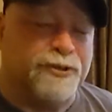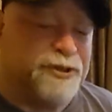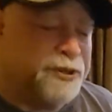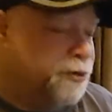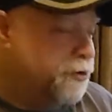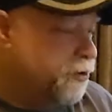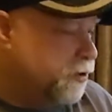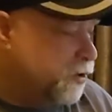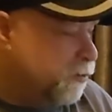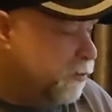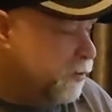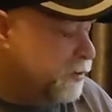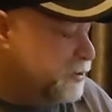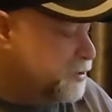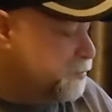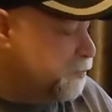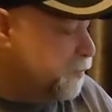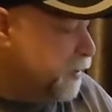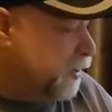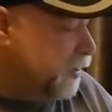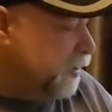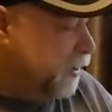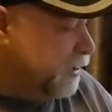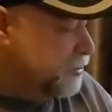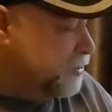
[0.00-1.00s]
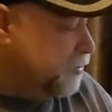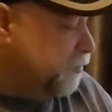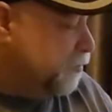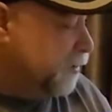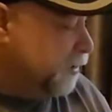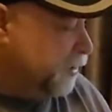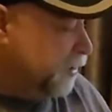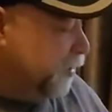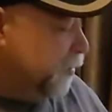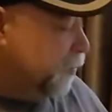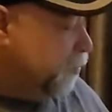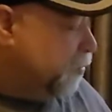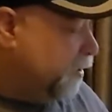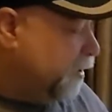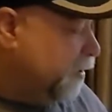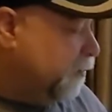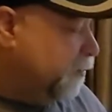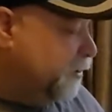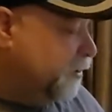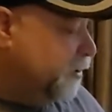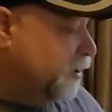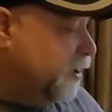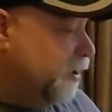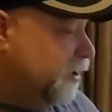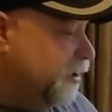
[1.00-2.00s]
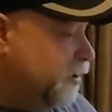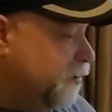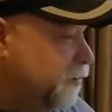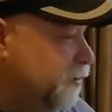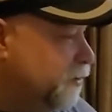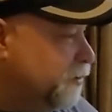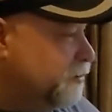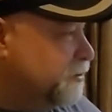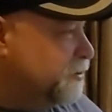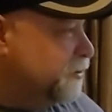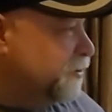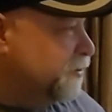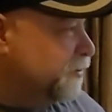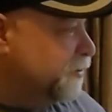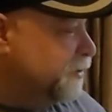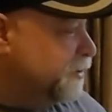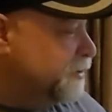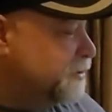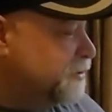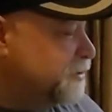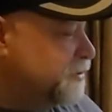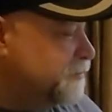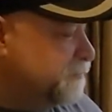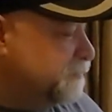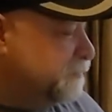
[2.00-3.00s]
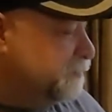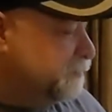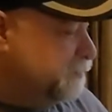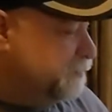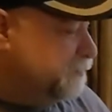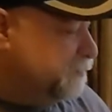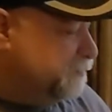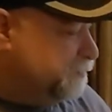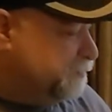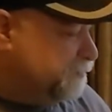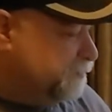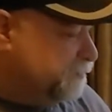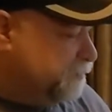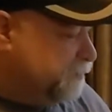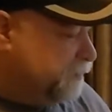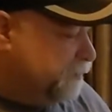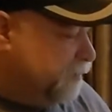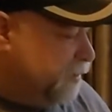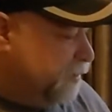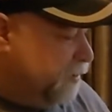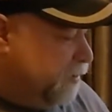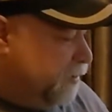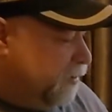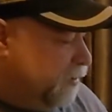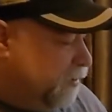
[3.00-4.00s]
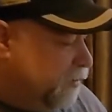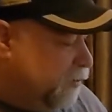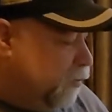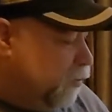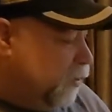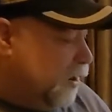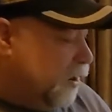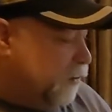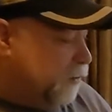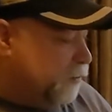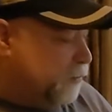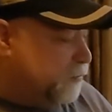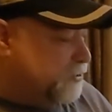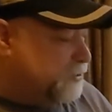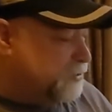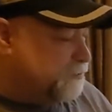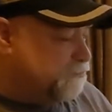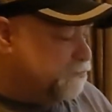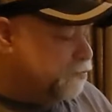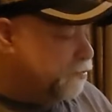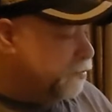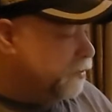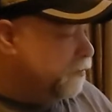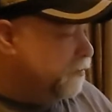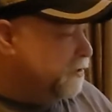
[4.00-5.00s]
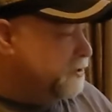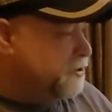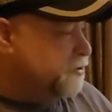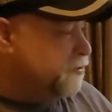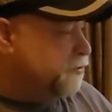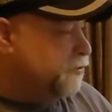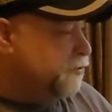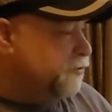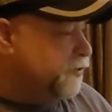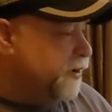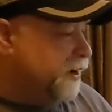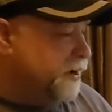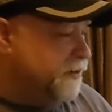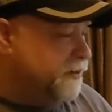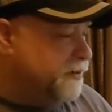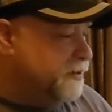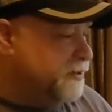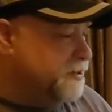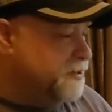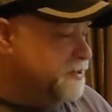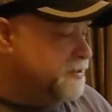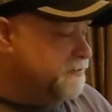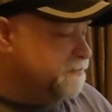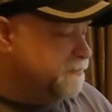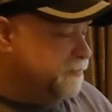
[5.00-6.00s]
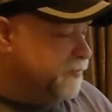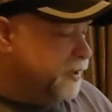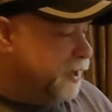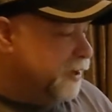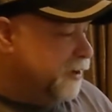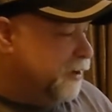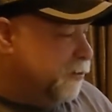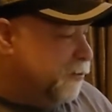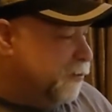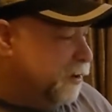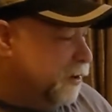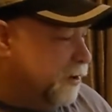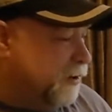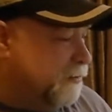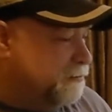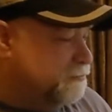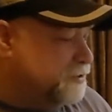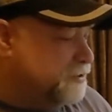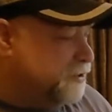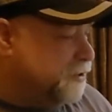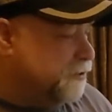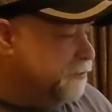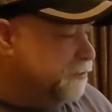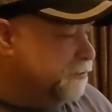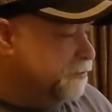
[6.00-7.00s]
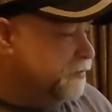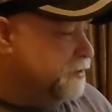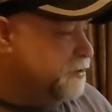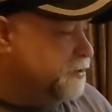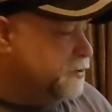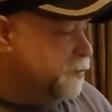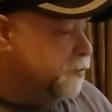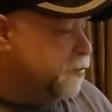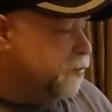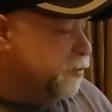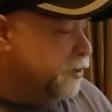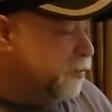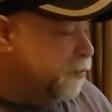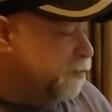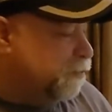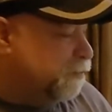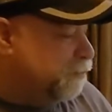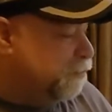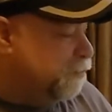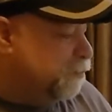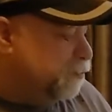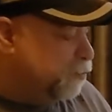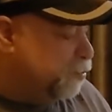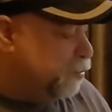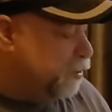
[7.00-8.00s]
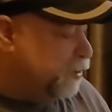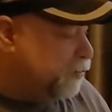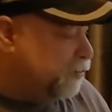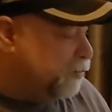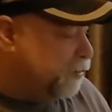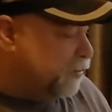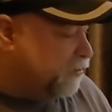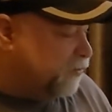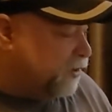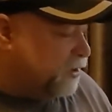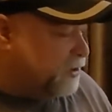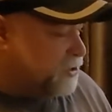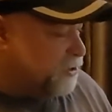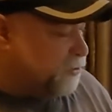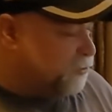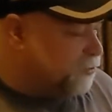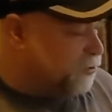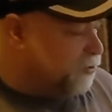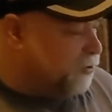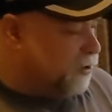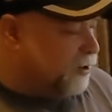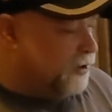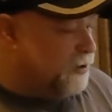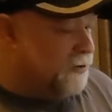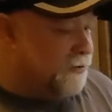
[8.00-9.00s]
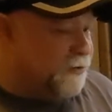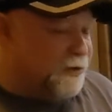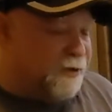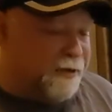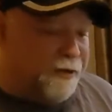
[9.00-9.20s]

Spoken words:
You're gonna wanna spend extra money. You're probably not gonna be using this. Weller's, pretty much you'll find these anywhere. So these are pretty professional grade.